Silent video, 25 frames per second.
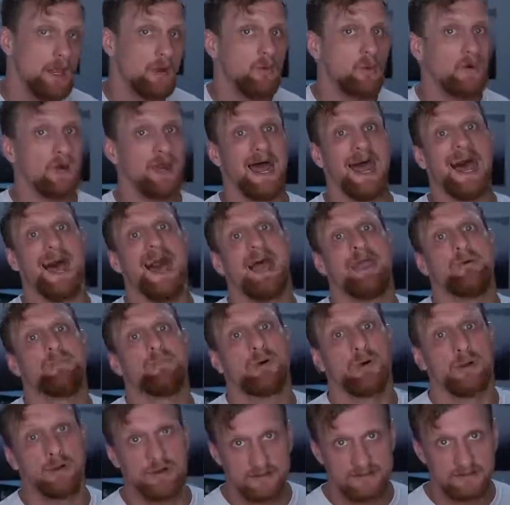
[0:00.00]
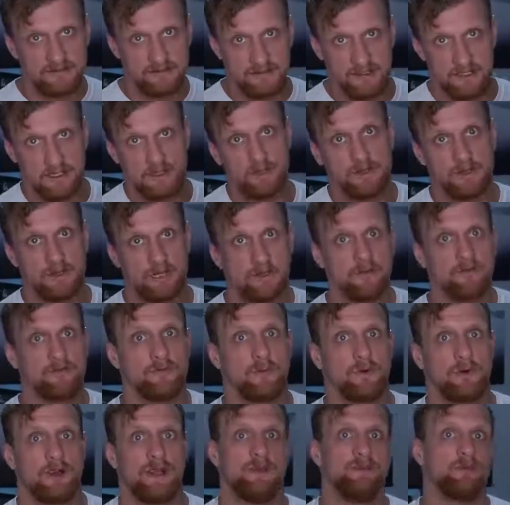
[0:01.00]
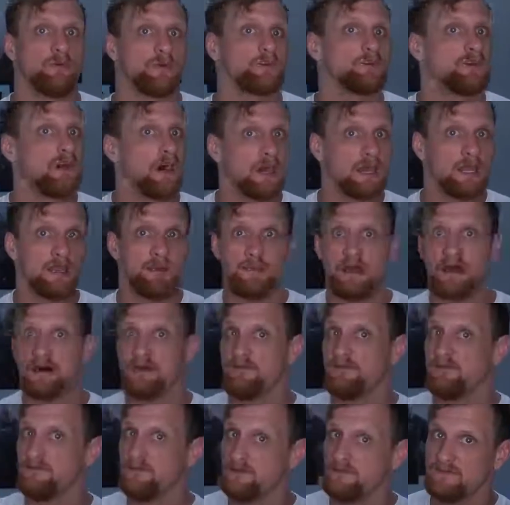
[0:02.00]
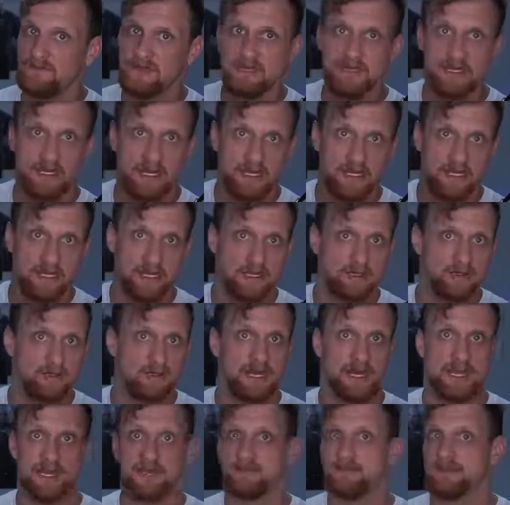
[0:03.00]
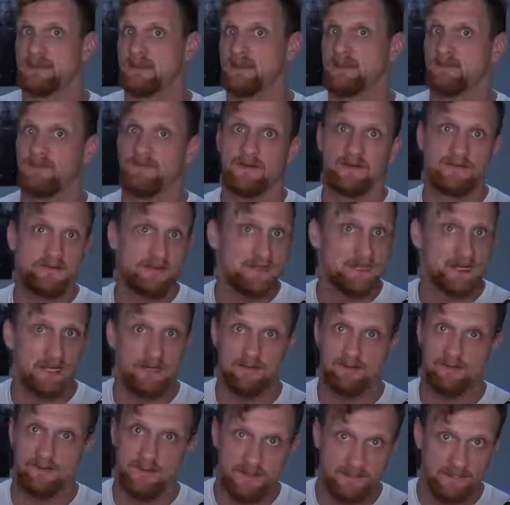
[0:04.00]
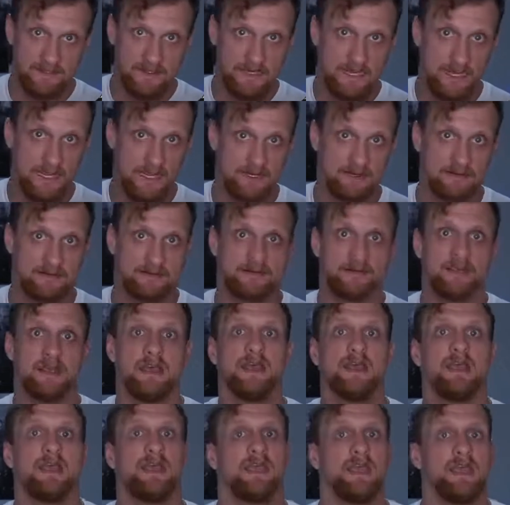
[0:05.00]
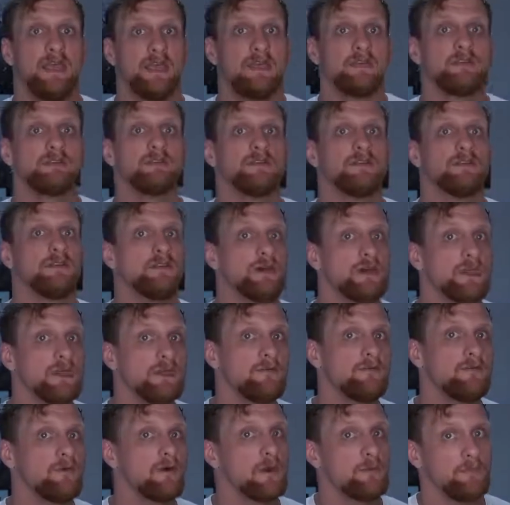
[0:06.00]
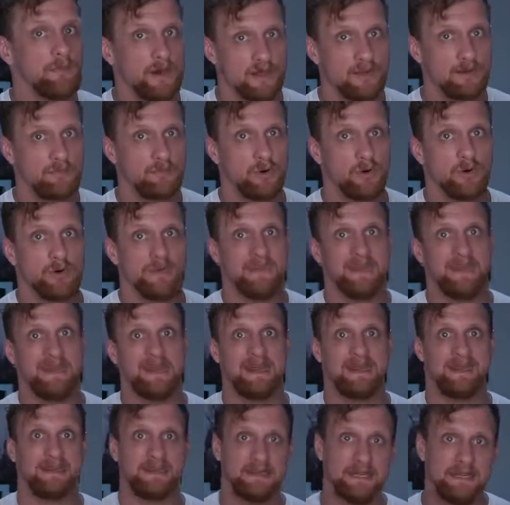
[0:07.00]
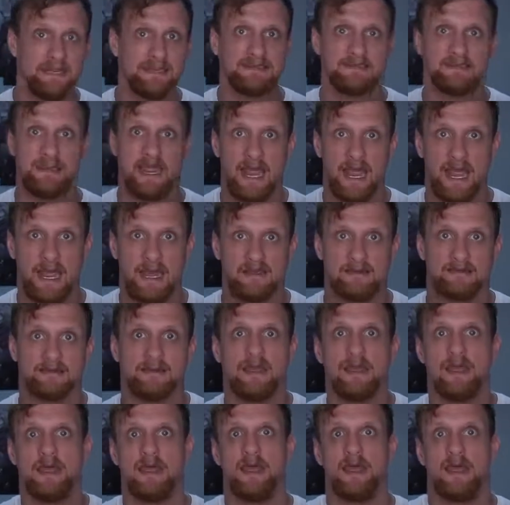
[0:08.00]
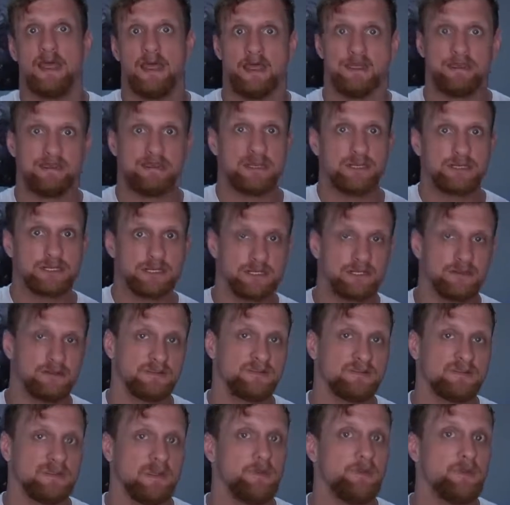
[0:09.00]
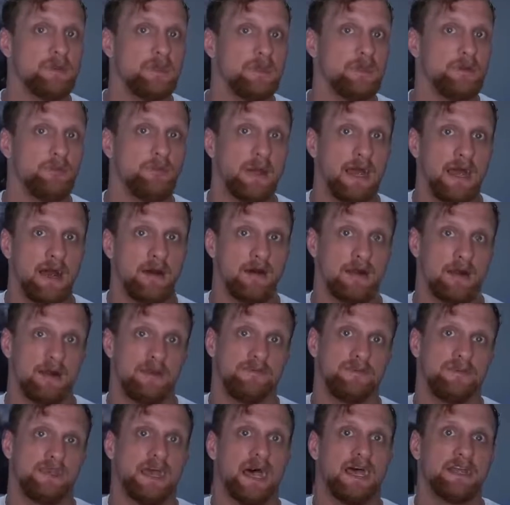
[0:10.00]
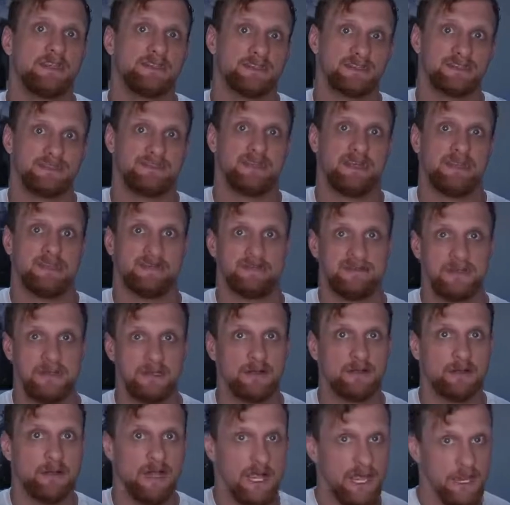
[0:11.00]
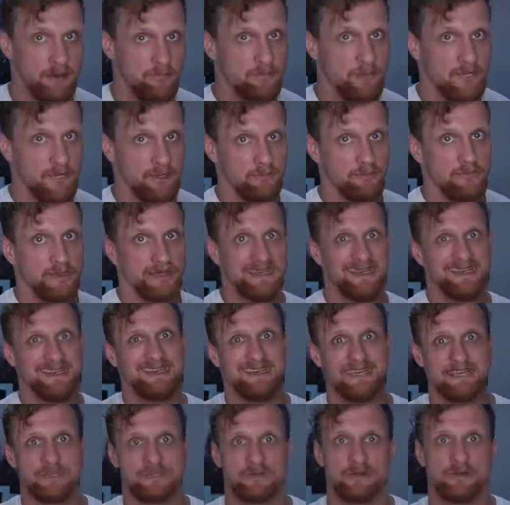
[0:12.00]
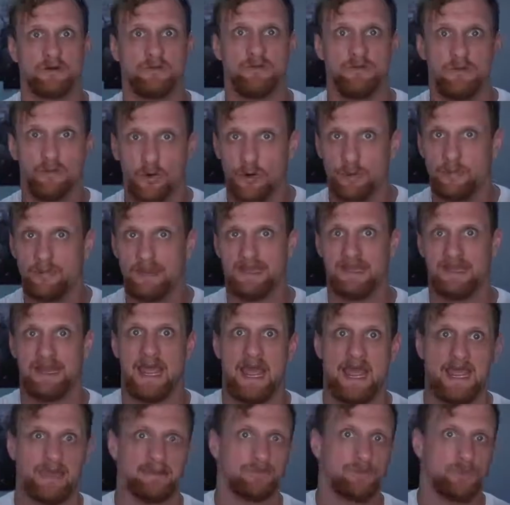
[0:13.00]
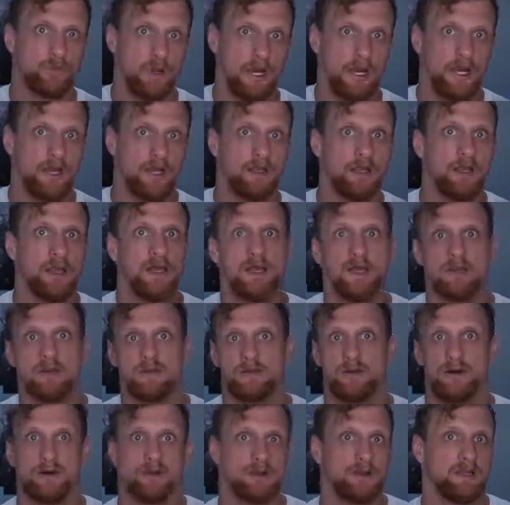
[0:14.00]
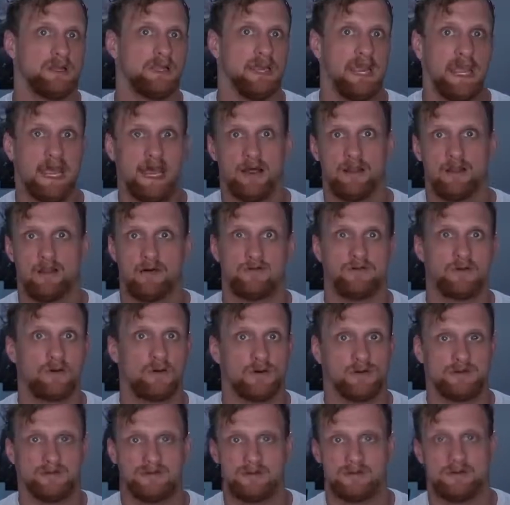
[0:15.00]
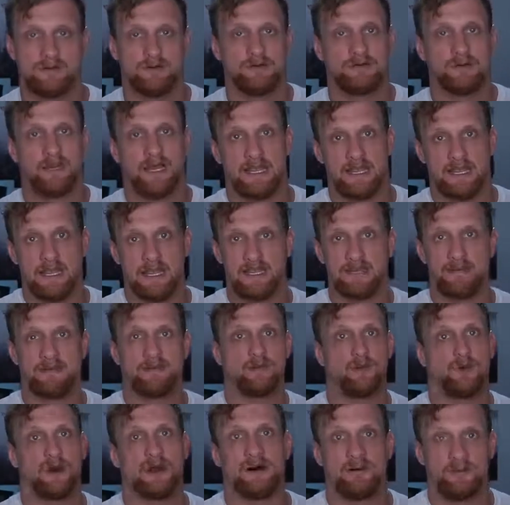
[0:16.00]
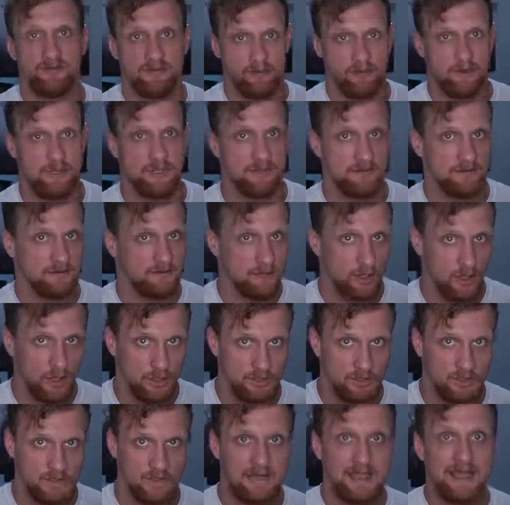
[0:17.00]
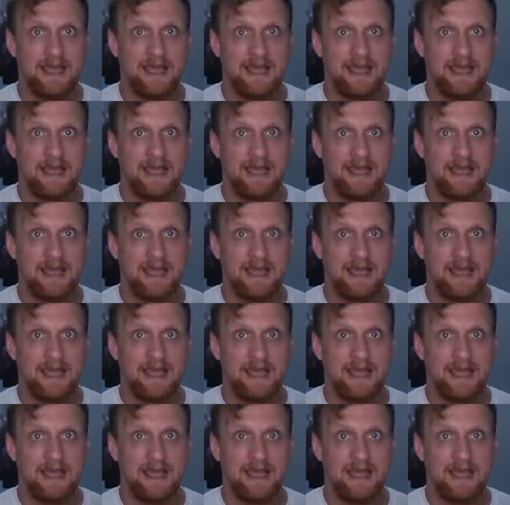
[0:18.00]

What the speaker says: What I personally would look for, if we're talking about 5900X and the 5950X, is looking for a motherboard that at least has additional CPU power of not just a single 8-pin, but an additional 4-pin as well, totaling out, of course, to like a 12-pin total.